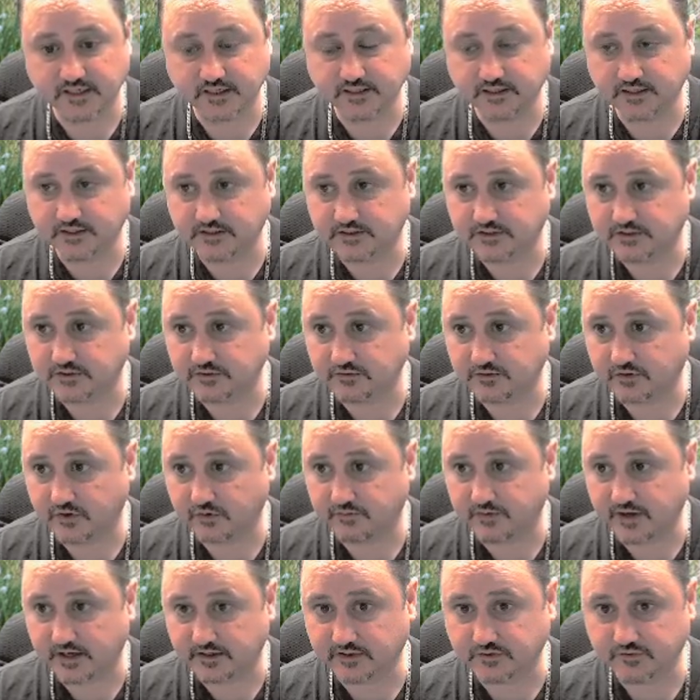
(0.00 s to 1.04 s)
need to go
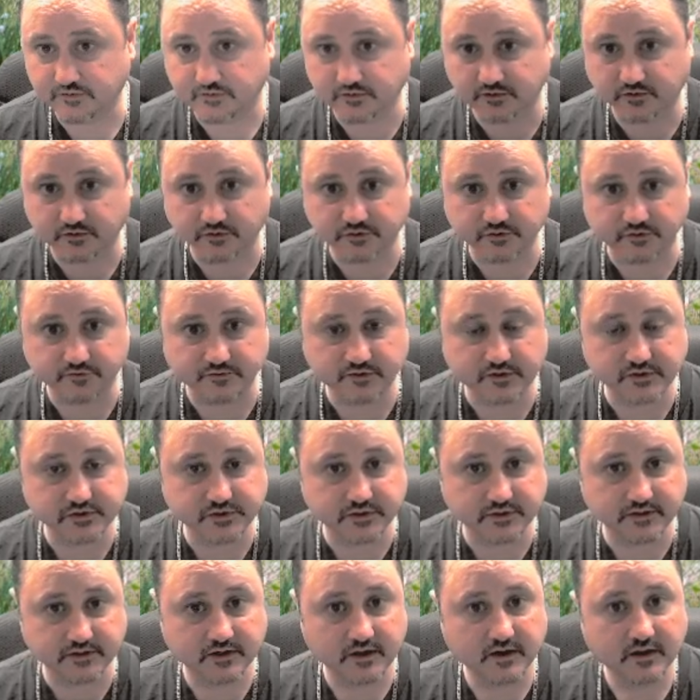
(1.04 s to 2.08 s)
back to an older
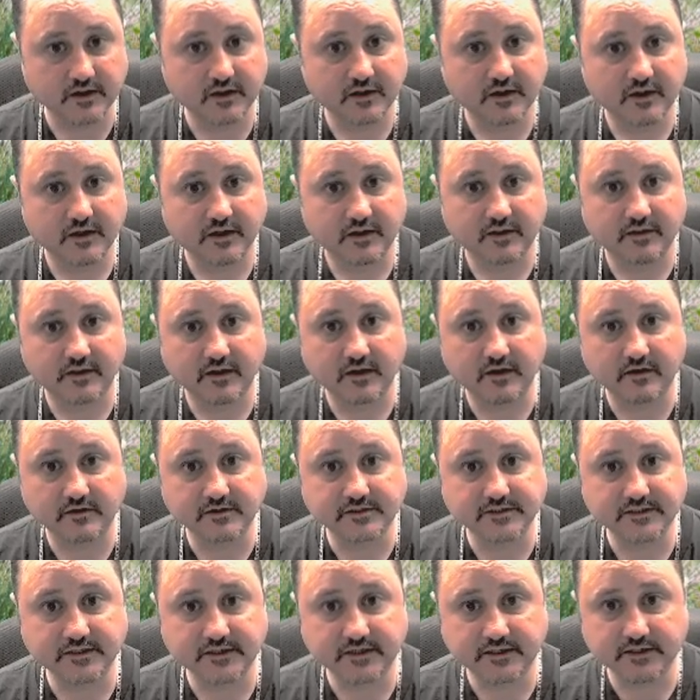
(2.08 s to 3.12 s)
version
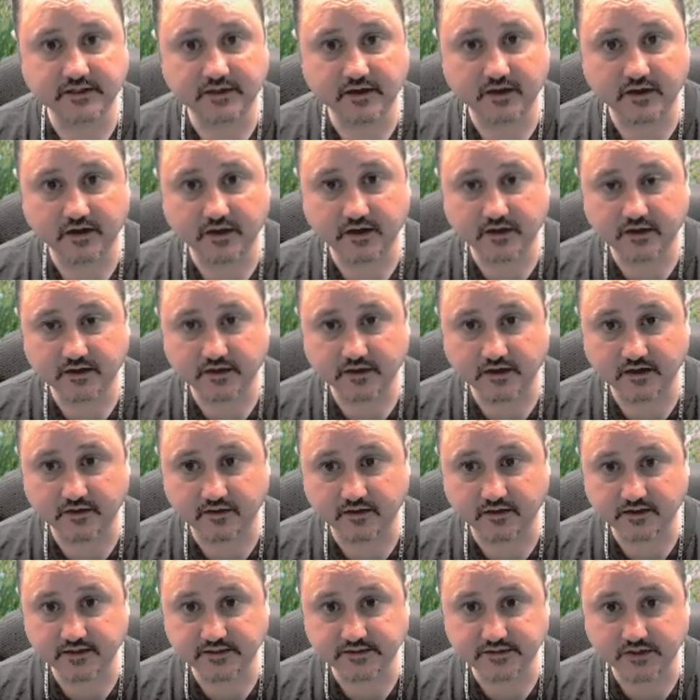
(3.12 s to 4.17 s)
here's the uh, here
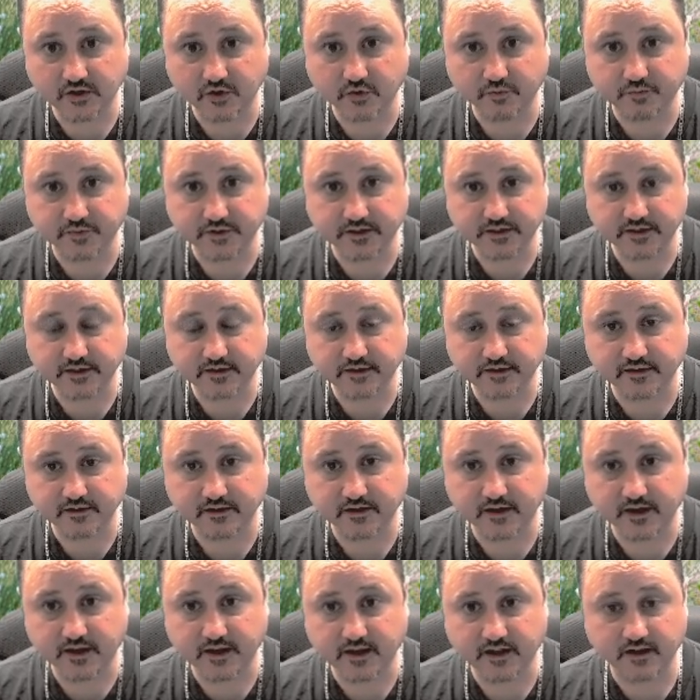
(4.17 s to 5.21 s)
it is open here
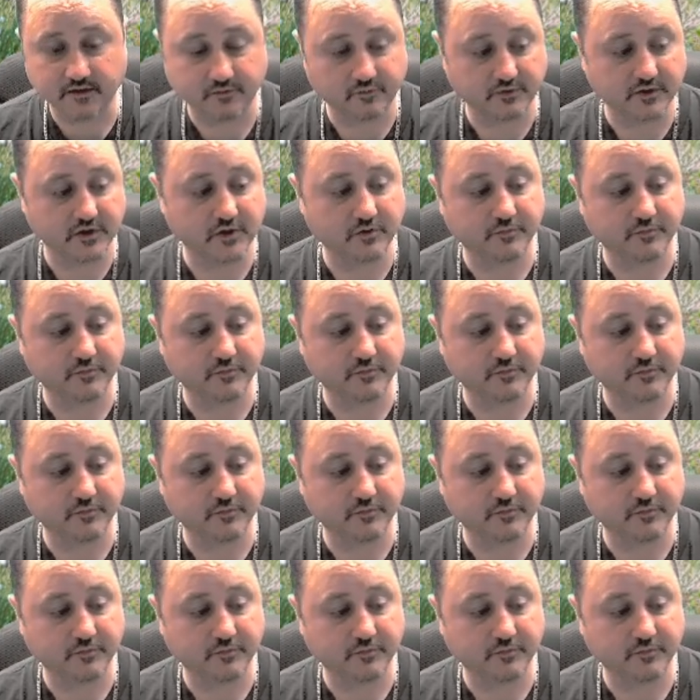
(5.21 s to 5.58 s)
and when you